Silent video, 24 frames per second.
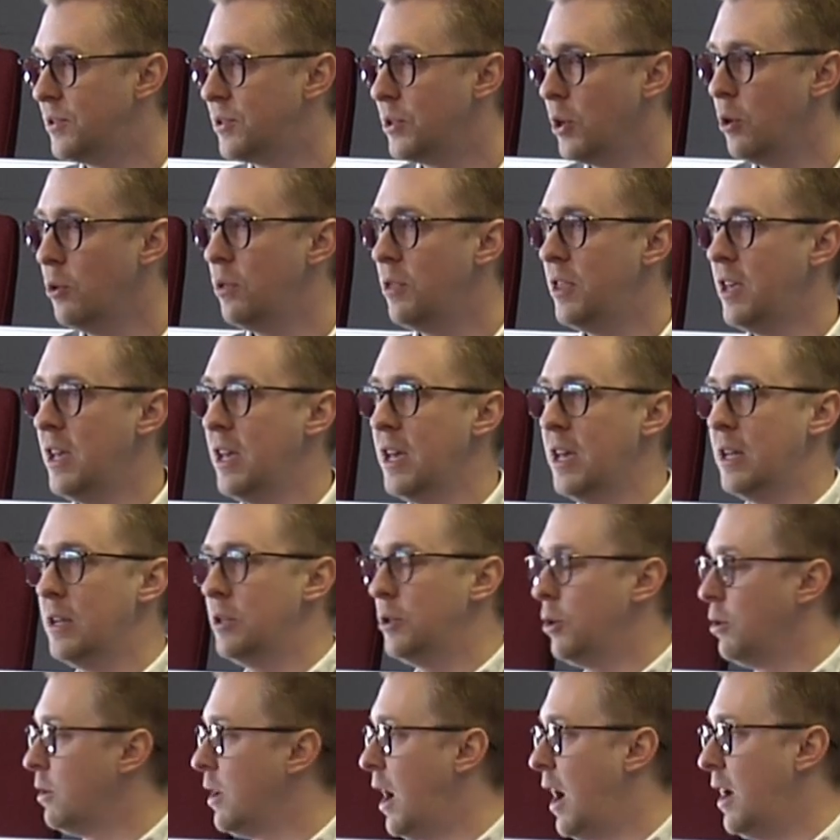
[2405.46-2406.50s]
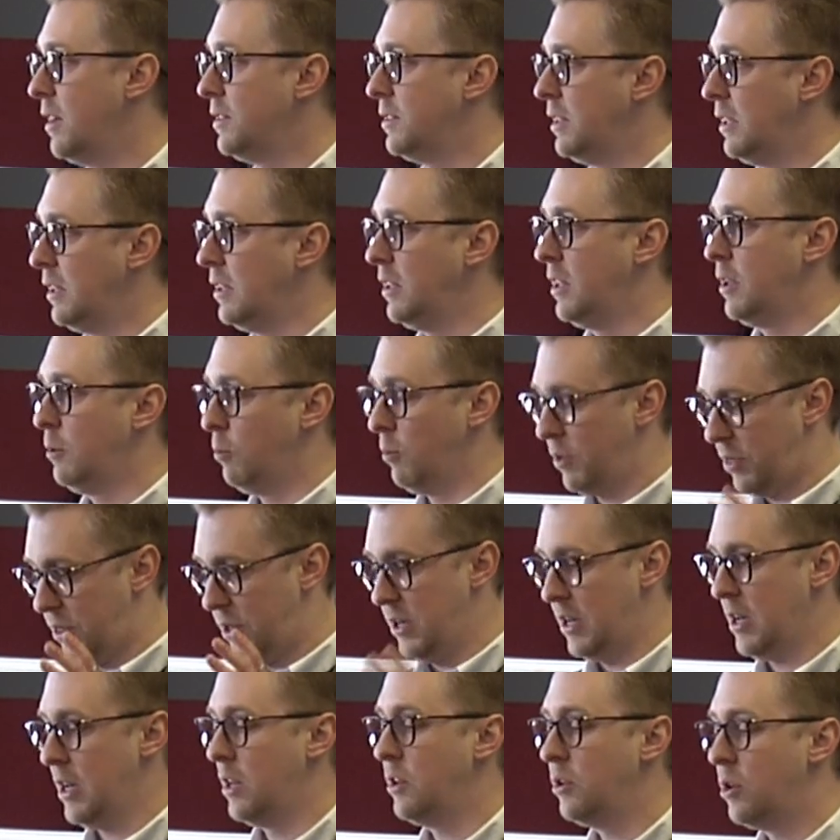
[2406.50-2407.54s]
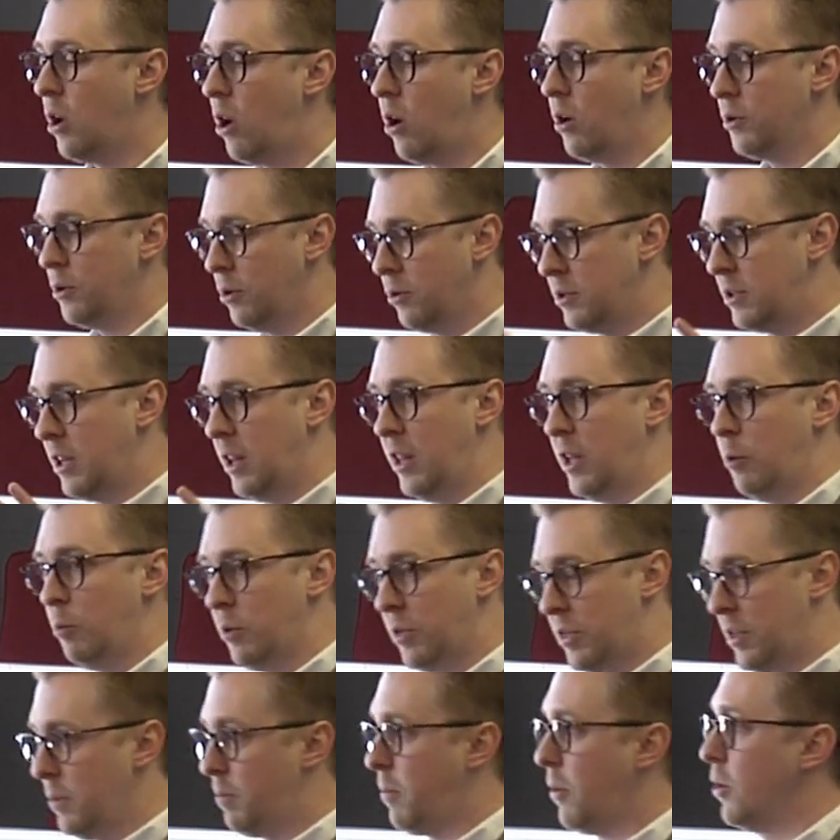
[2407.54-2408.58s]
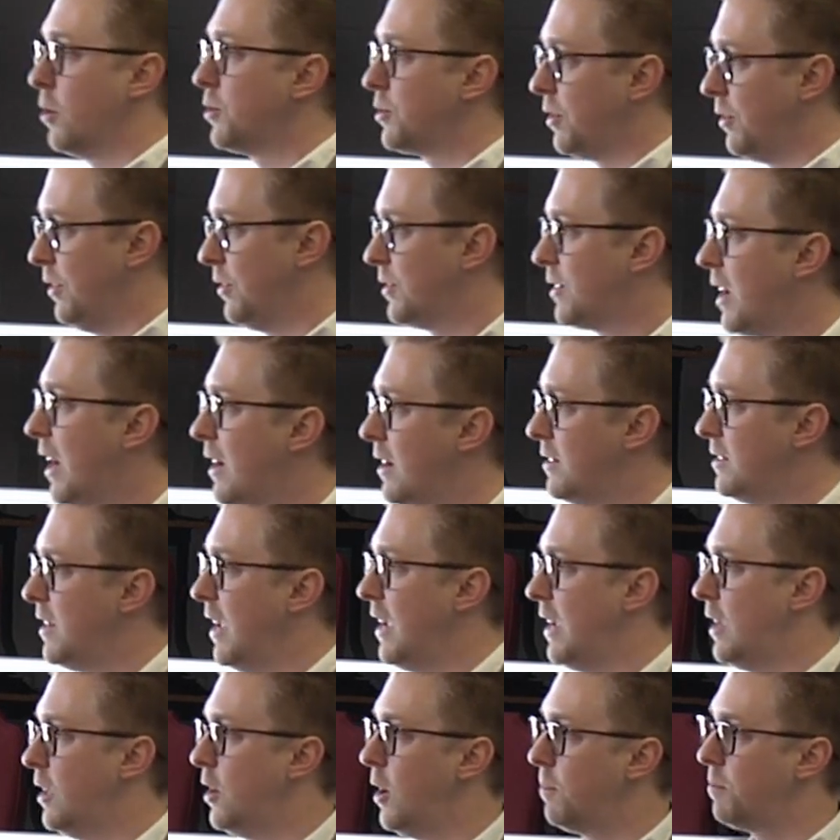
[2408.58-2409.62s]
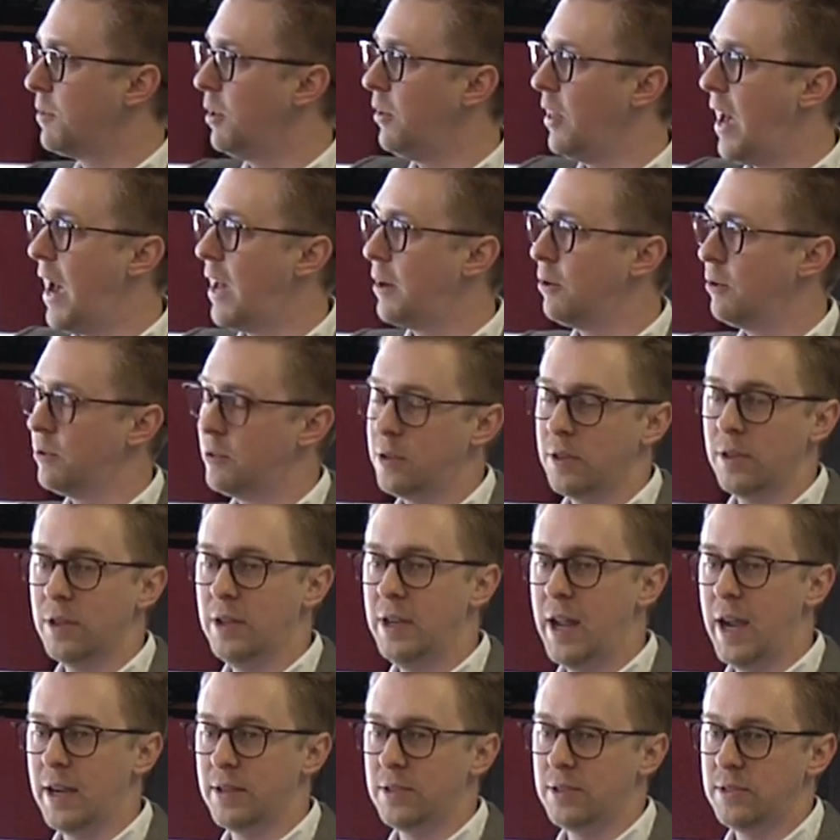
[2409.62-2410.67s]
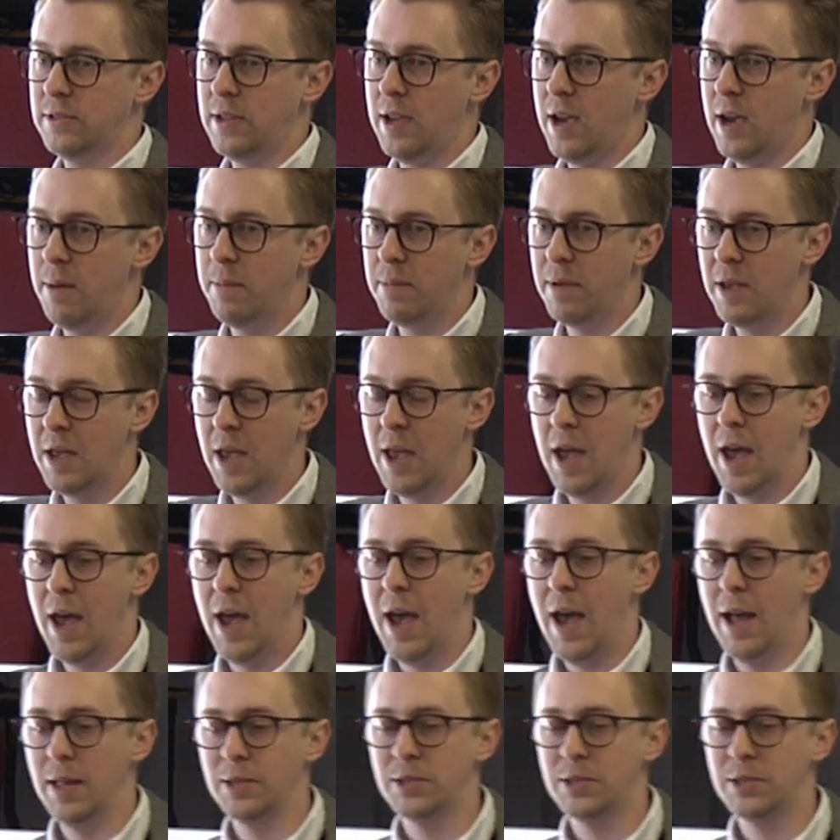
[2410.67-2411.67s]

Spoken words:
so then you're not dealing with the end all, you're dealing with the person that's got to take it up the ladder to the next step. And